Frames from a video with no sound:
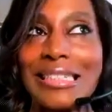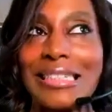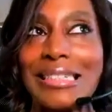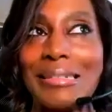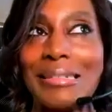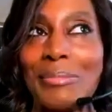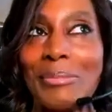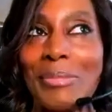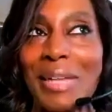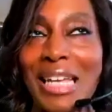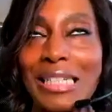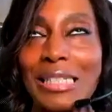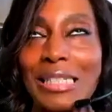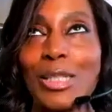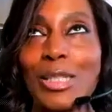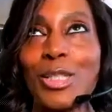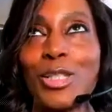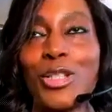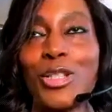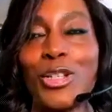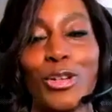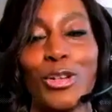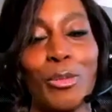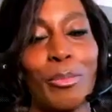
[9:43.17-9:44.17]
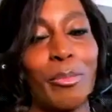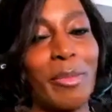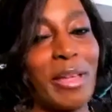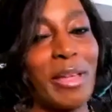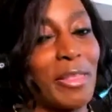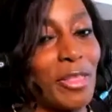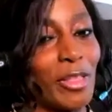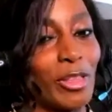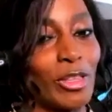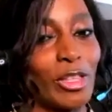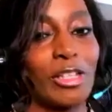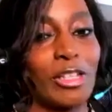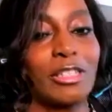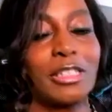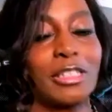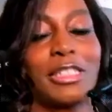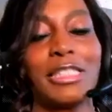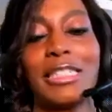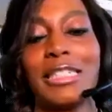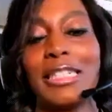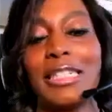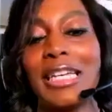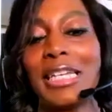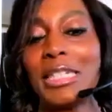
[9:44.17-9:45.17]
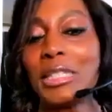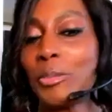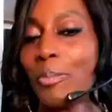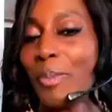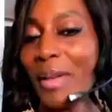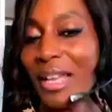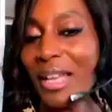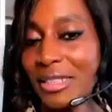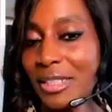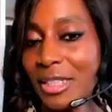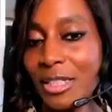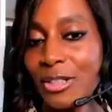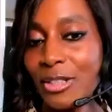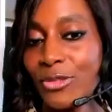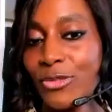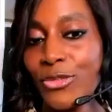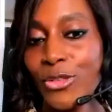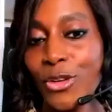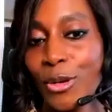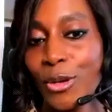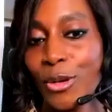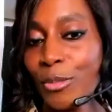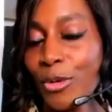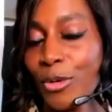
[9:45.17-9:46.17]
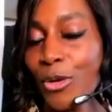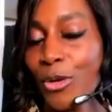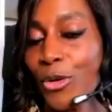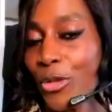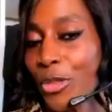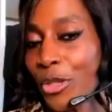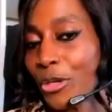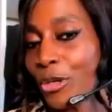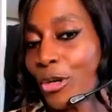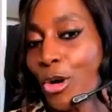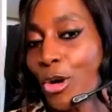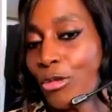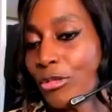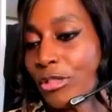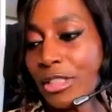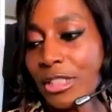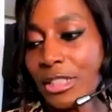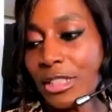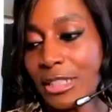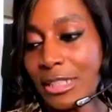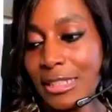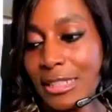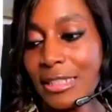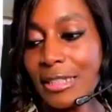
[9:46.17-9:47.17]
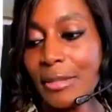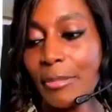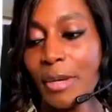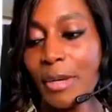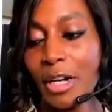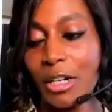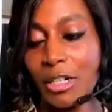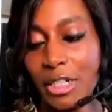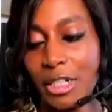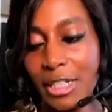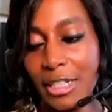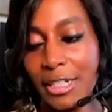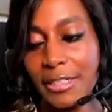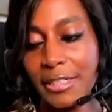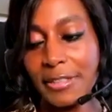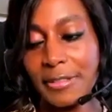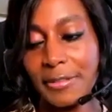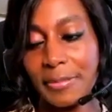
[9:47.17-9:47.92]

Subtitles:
makes your methodology special from other coaches in the market?